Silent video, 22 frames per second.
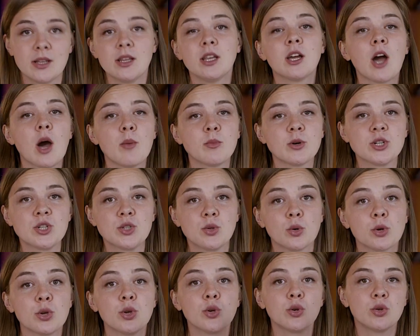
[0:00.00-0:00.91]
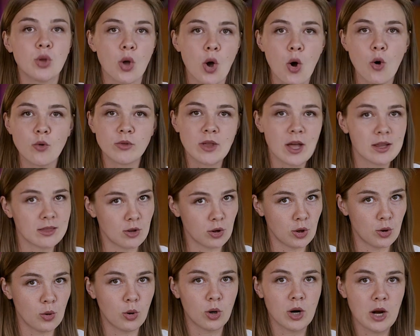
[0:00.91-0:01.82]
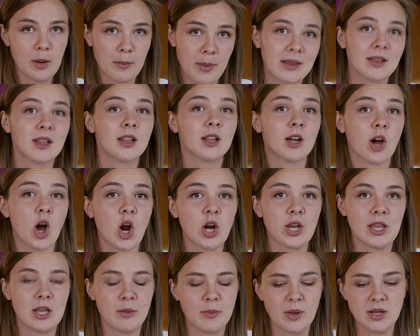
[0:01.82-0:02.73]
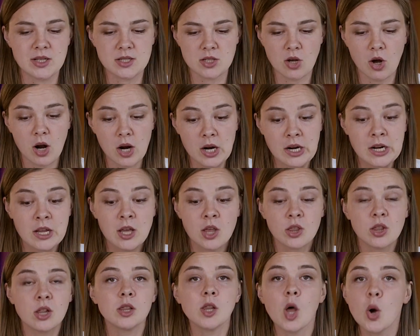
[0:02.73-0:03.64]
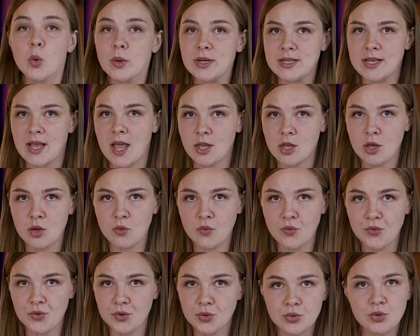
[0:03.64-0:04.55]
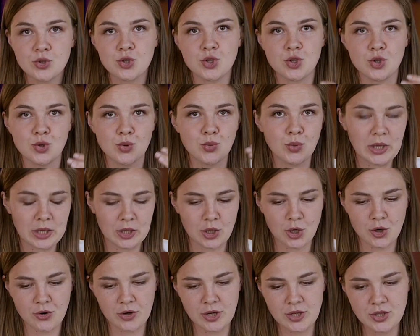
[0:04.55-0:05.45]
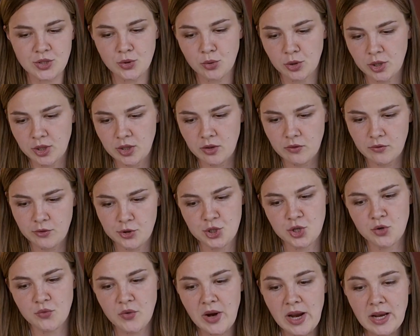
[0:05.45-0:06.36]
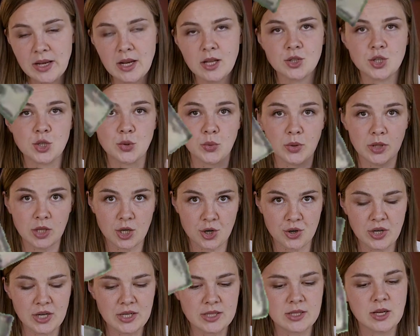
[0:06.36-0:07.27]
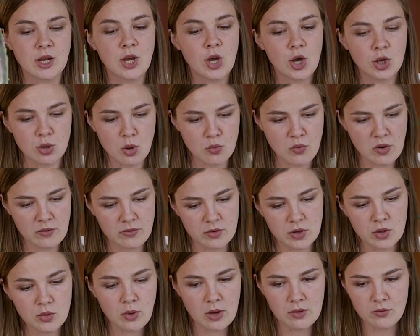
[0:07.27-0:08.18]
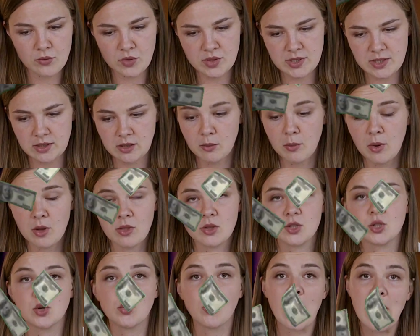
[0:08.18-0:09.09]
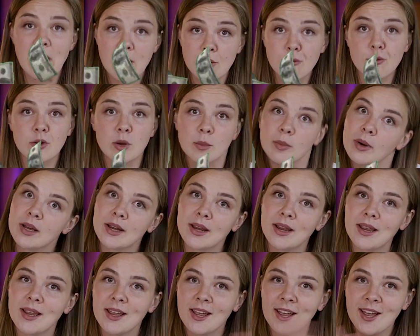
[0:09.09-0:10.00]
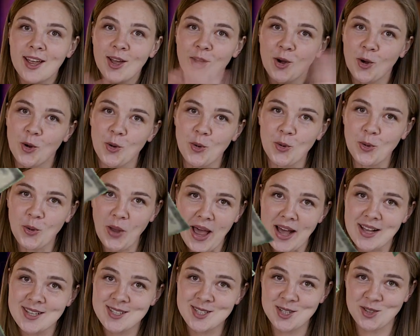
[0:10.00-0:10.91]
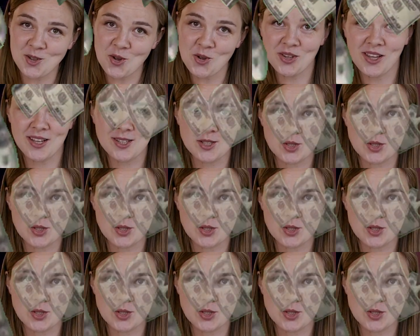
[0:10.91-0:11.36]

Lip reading: an e-commerce store, you know that your abandoned cart emails are the lowest hanging fruit to increase your conversion rate and to increase your revenue every single month. So everybody who has an online